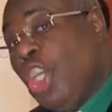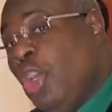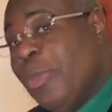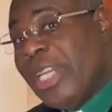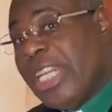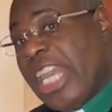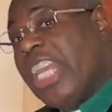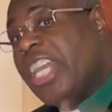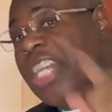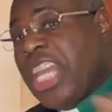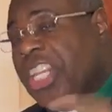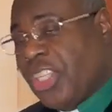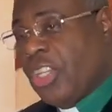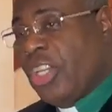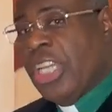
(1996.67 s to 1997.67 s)
human in
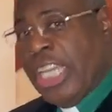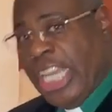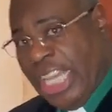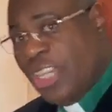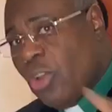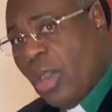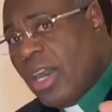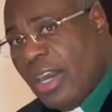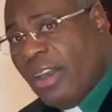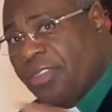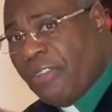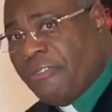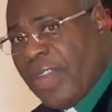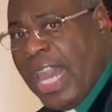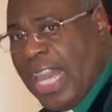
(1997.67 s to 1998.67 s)
nature and you're
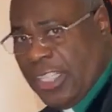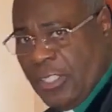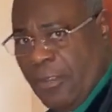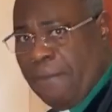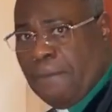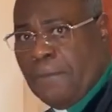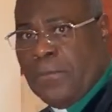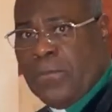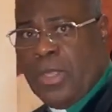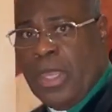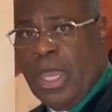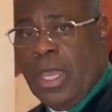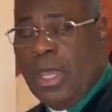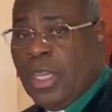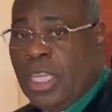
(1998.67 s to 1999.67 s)
of the flesh.
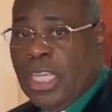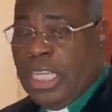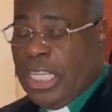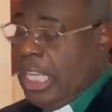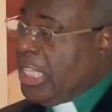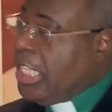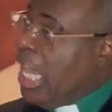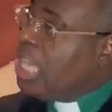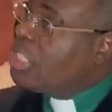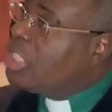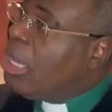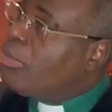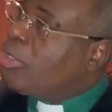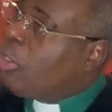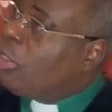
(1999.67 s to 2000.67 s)
And there are
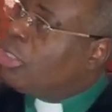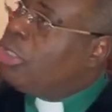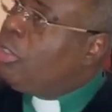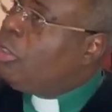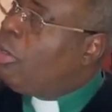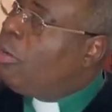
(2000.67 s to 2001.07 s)
some choices you're